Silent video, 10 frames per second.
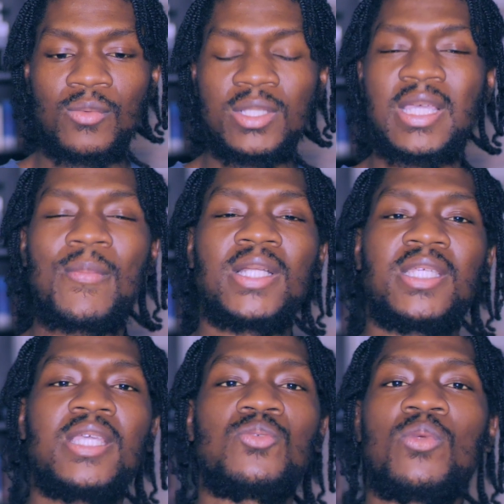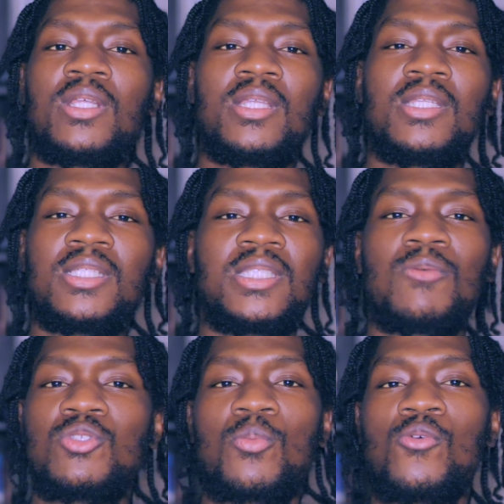one time I chased one of the niggas
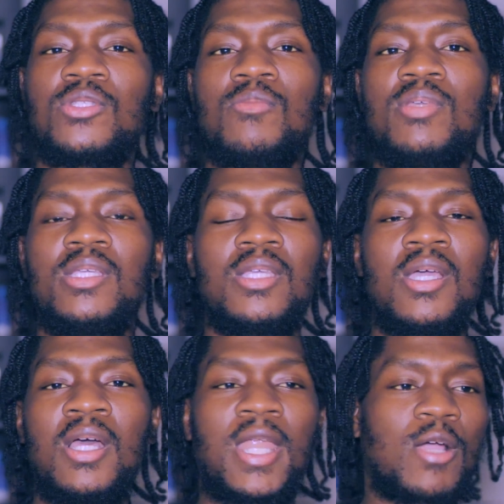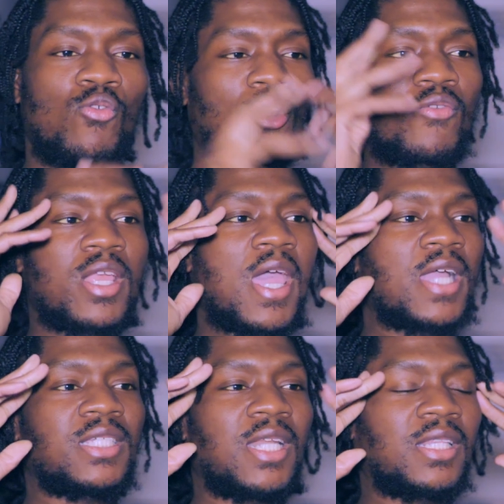that was supposed to be like on a
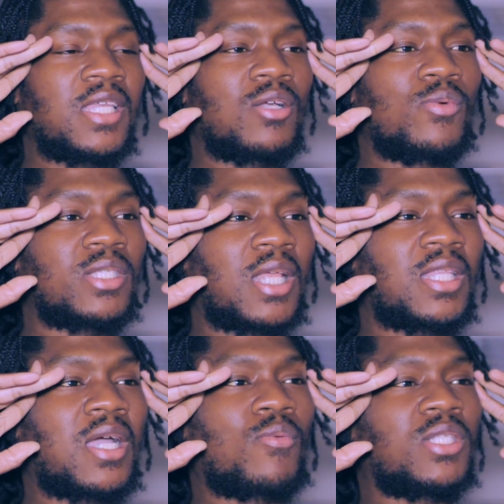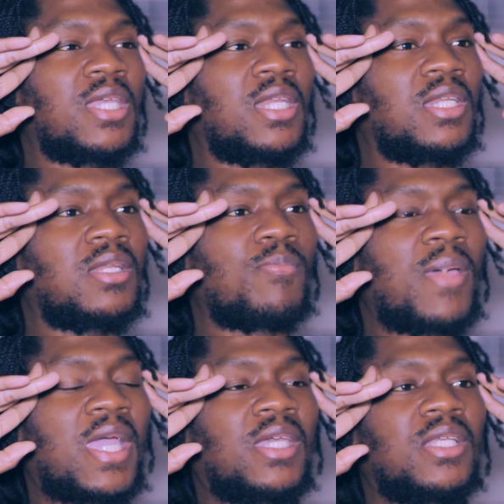reaction. I think I was leaning in the
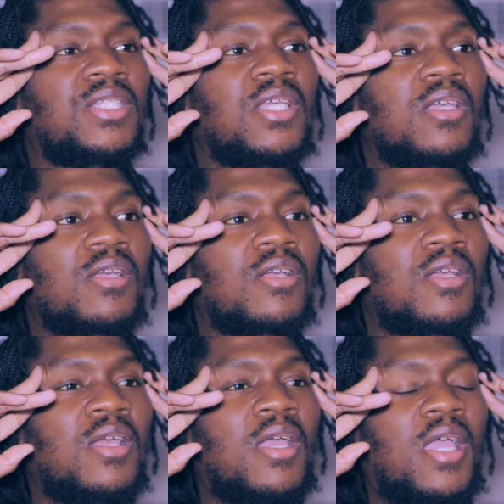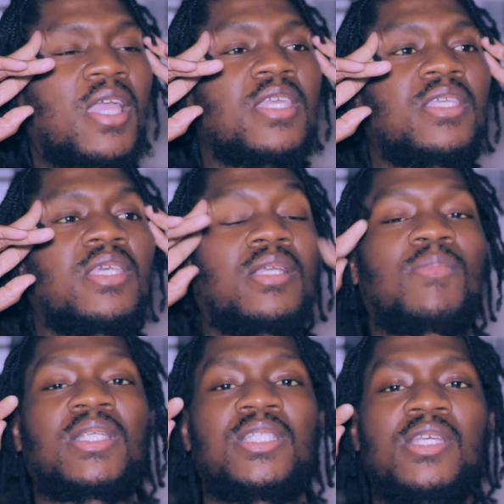back in the chair, and he kicked
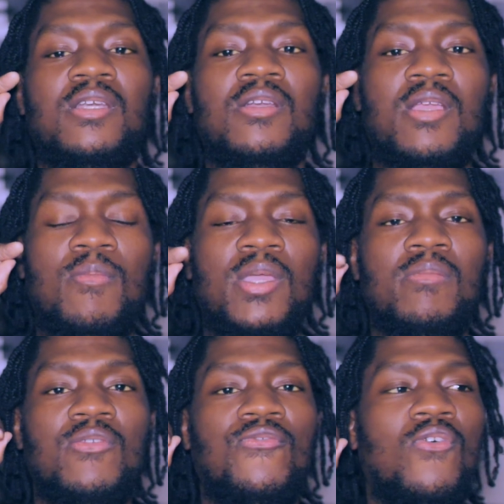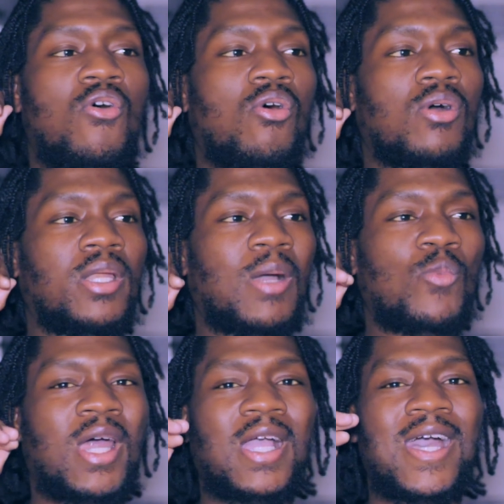my chair and made me fall. And
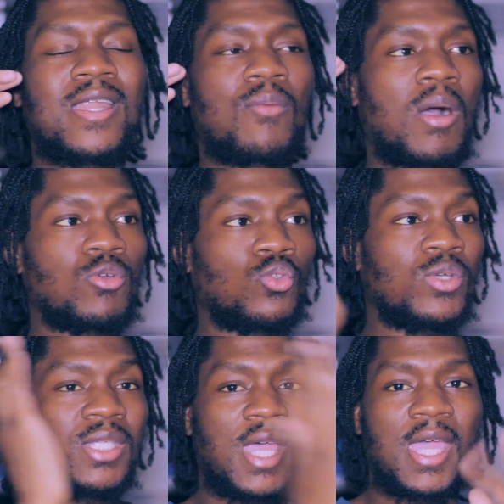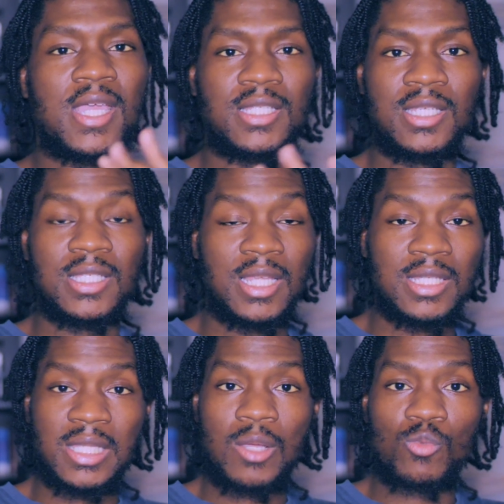when I got up, I was on his ass, and his
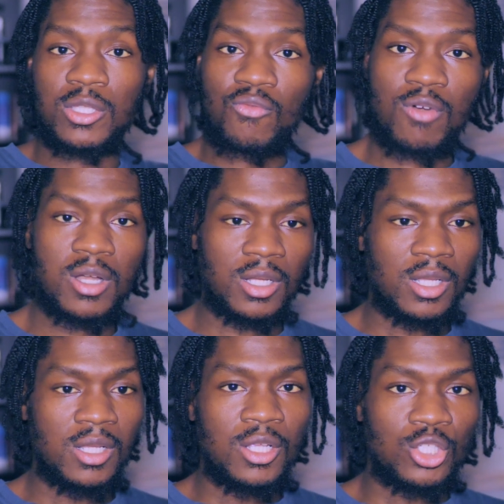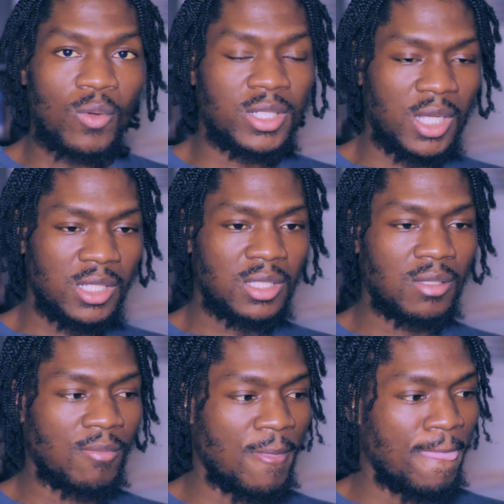instinct was to run. So I chased
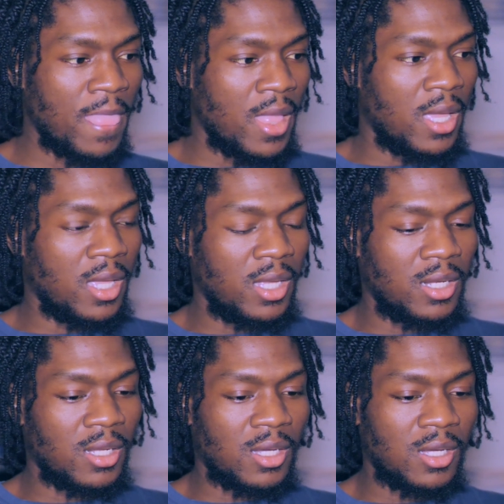him, and